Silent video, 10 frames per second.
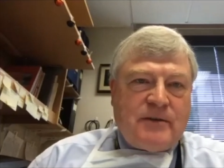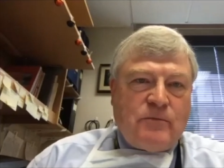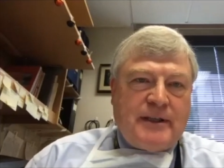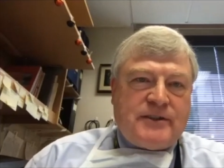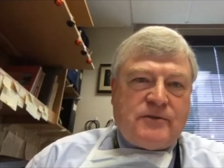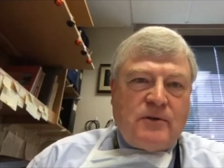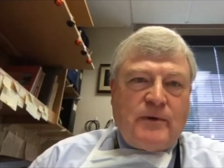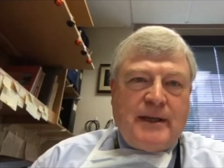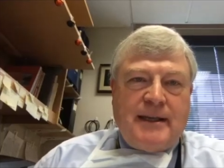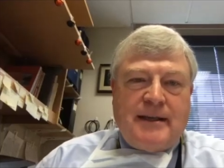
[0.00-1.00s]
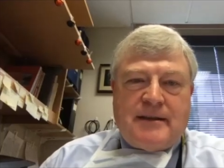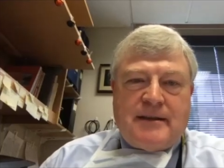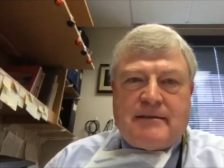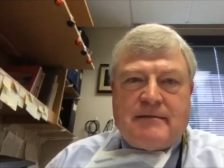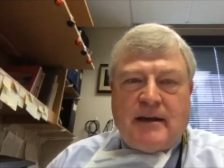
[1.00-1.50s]
in which
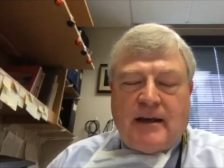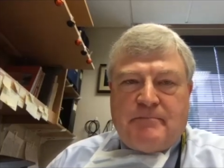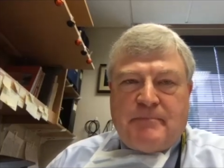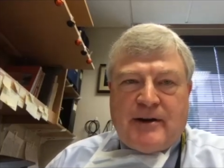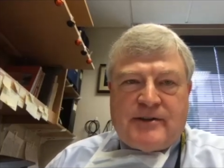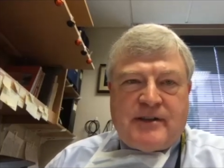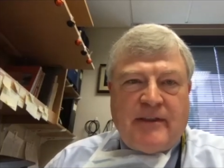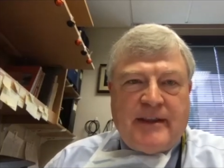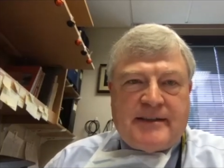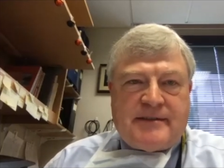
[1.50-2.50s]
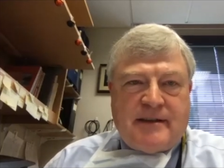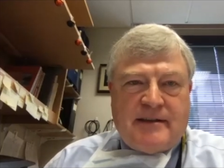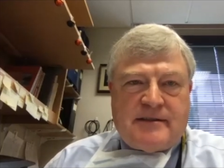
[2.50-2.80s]
that bears on this